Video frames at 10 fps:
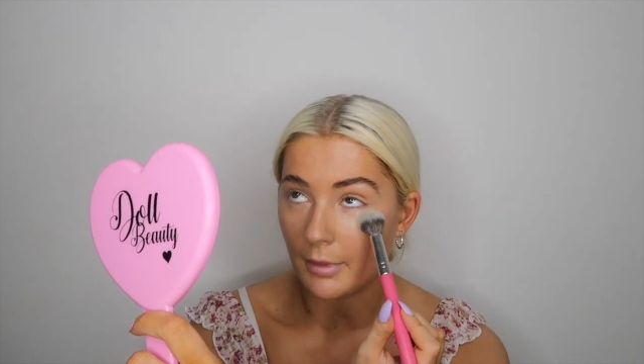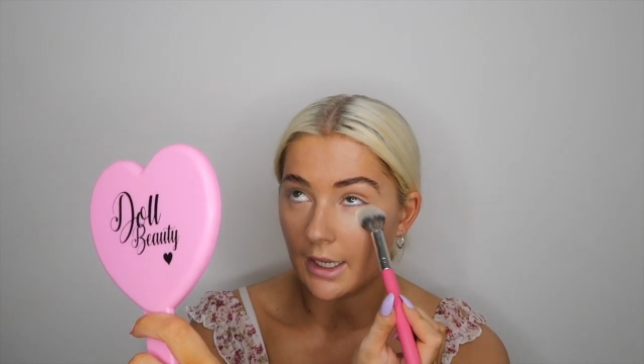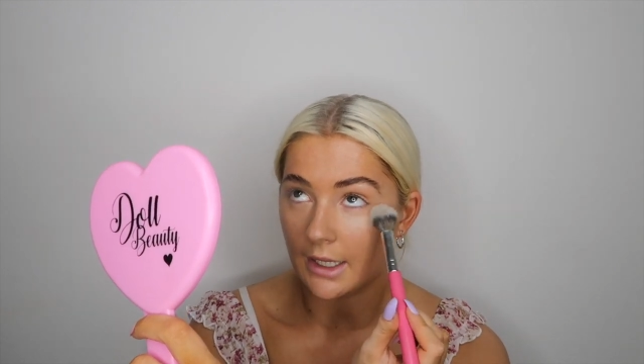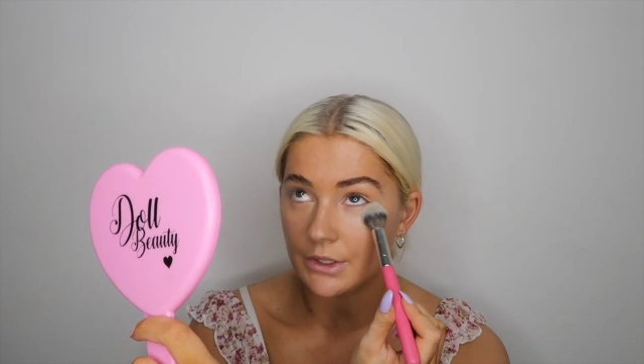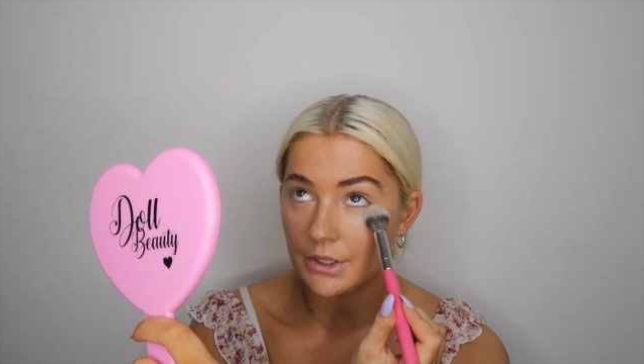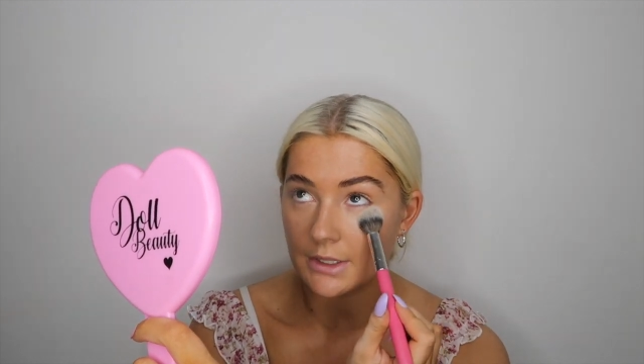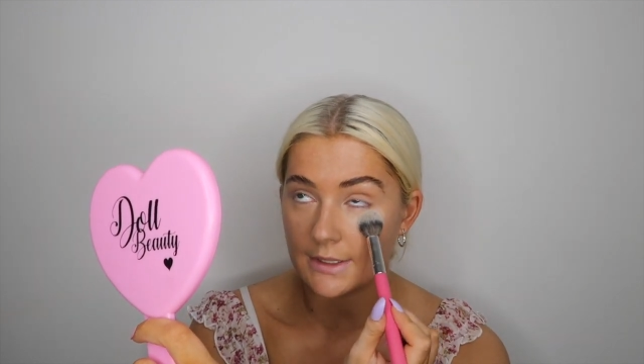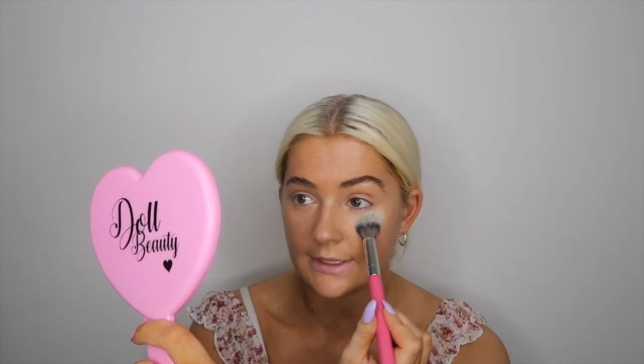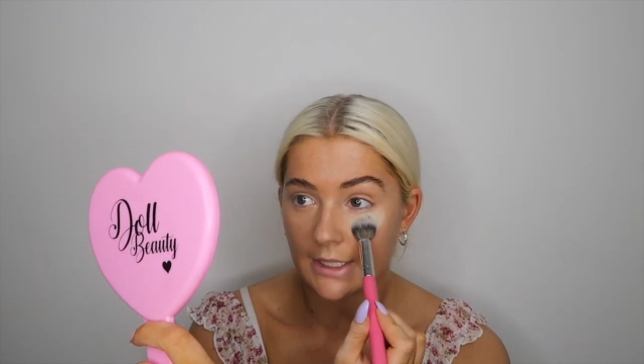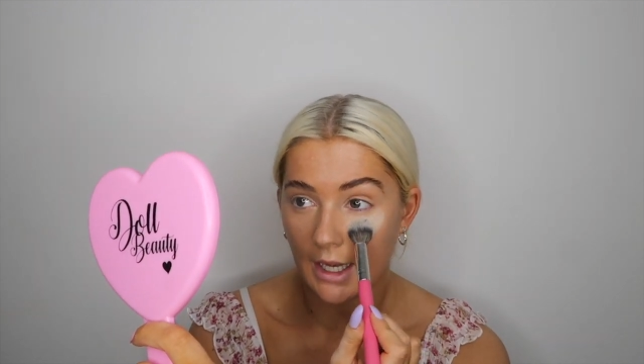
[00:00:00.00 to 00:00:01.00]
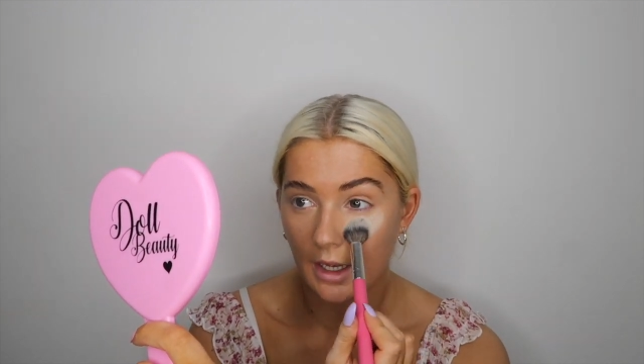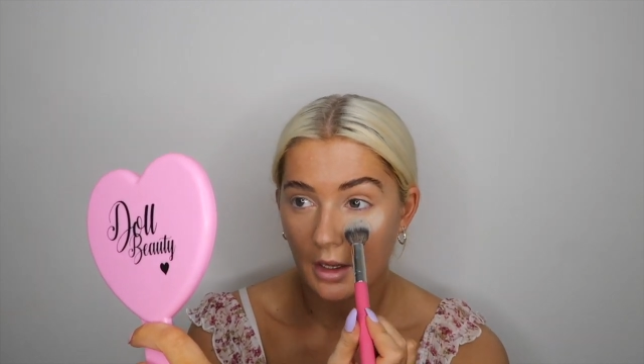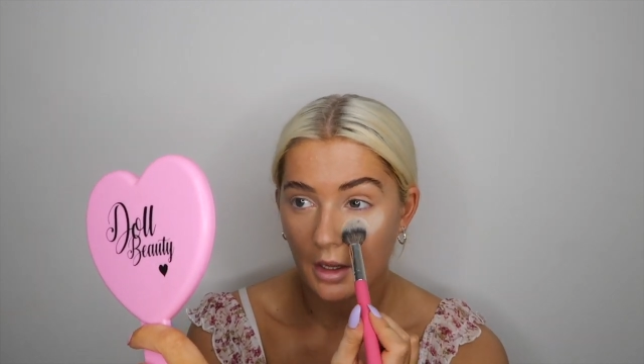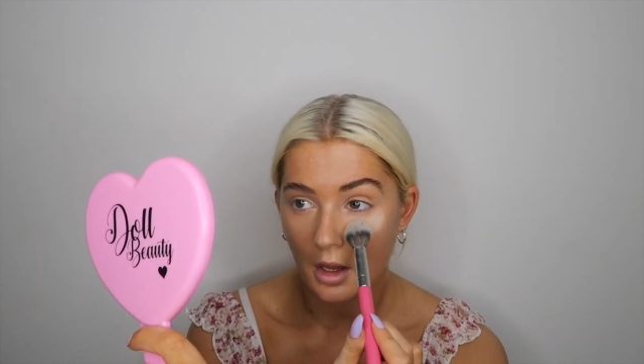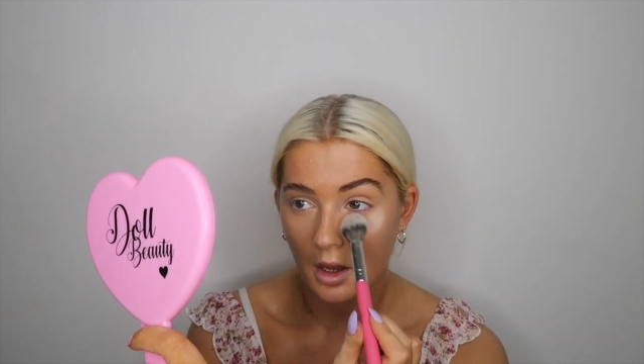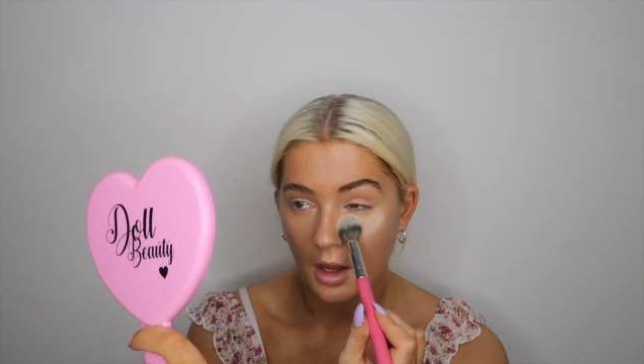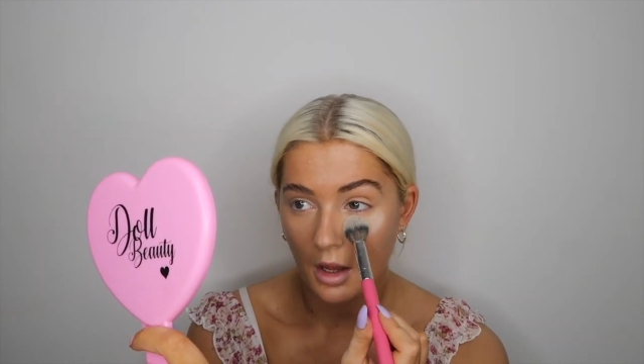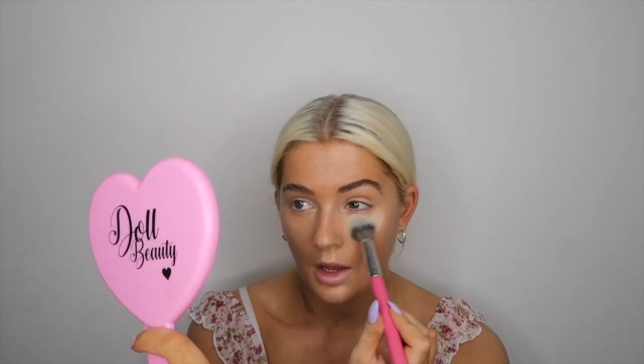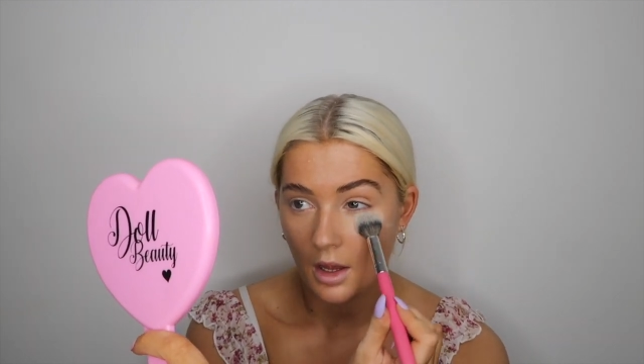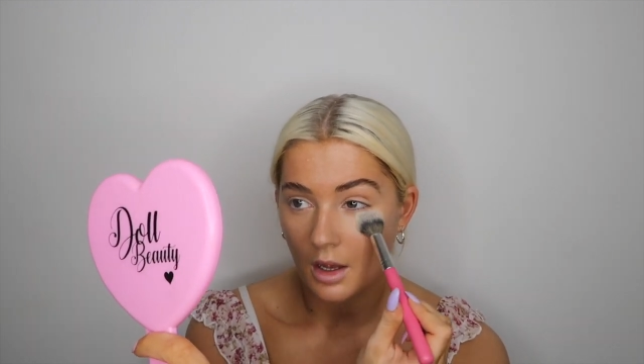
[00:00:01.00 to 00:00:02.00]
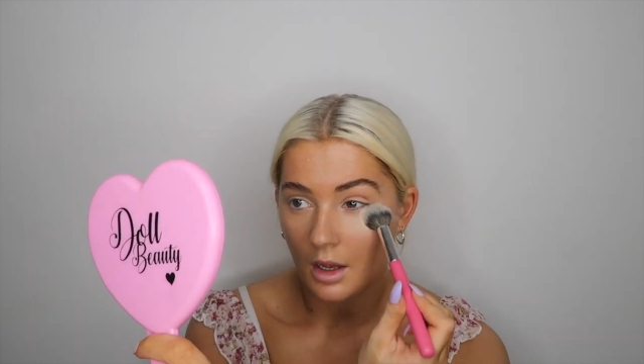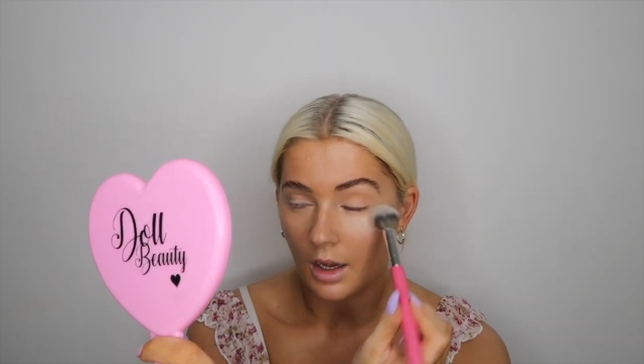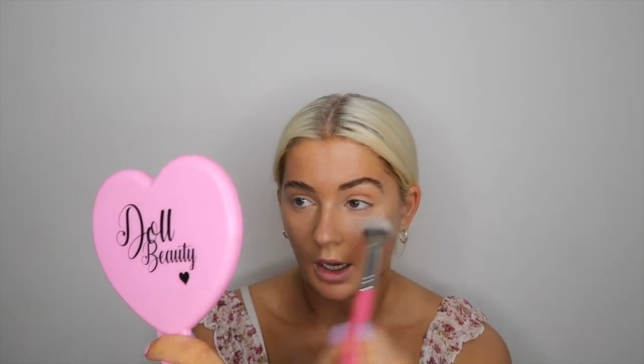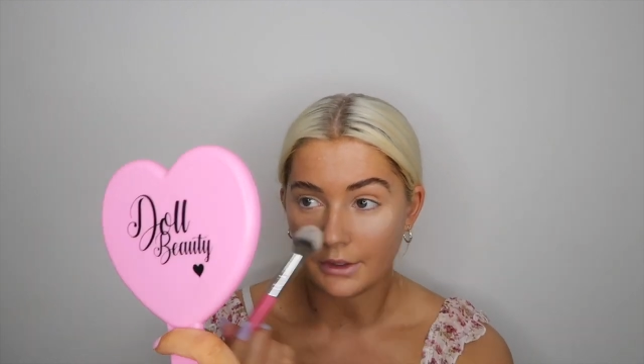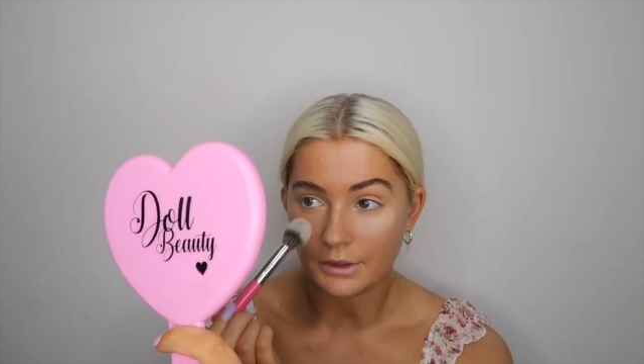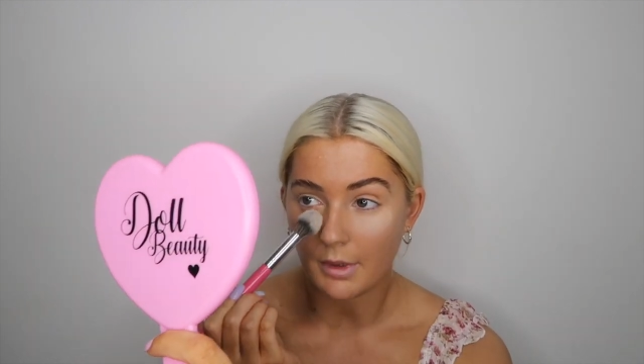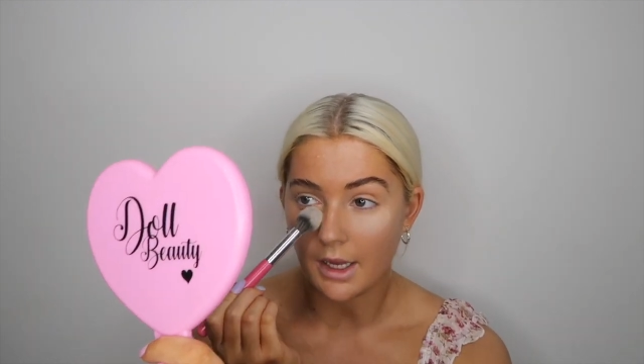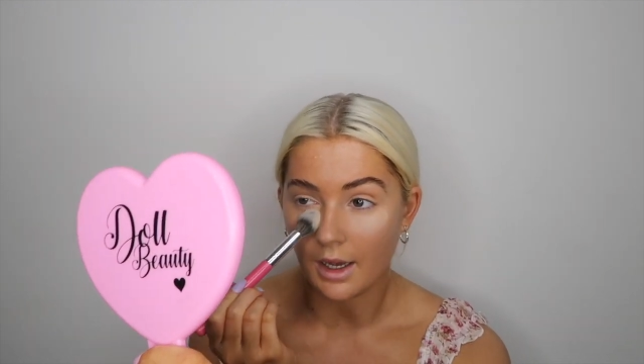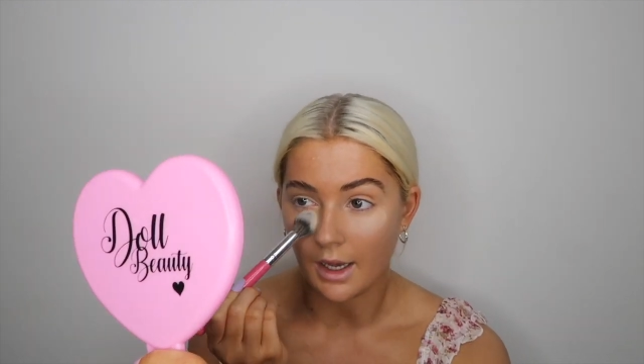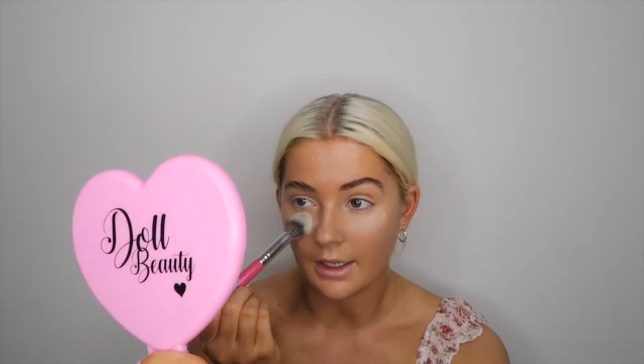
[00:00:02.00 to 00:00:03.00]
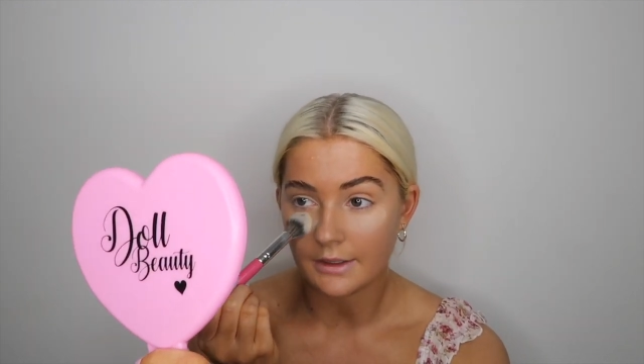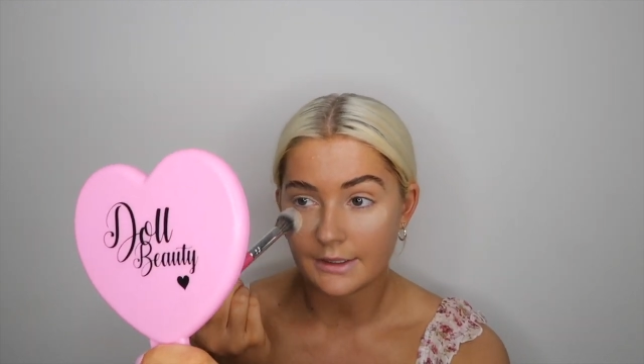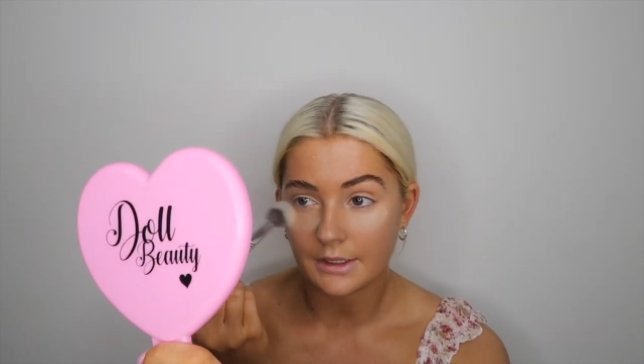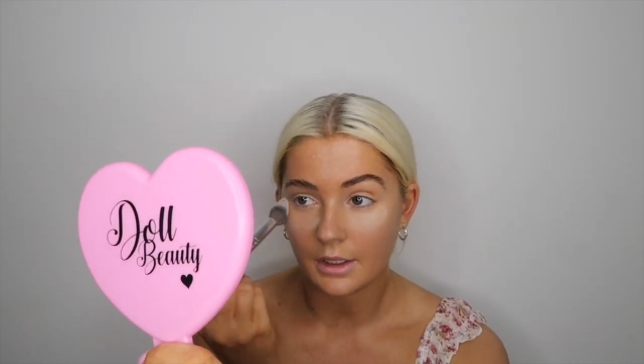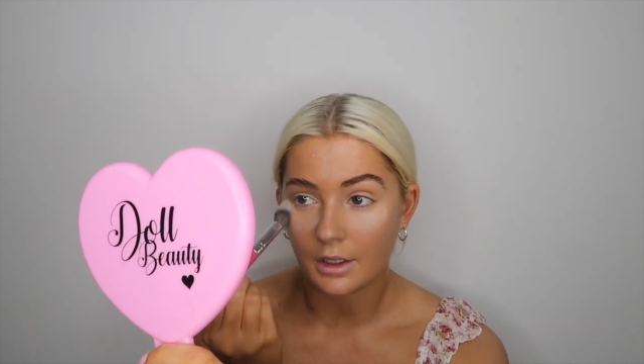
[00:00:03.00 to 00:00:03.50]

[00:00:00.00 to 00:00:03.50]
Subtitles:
but I literally just set under my eyes.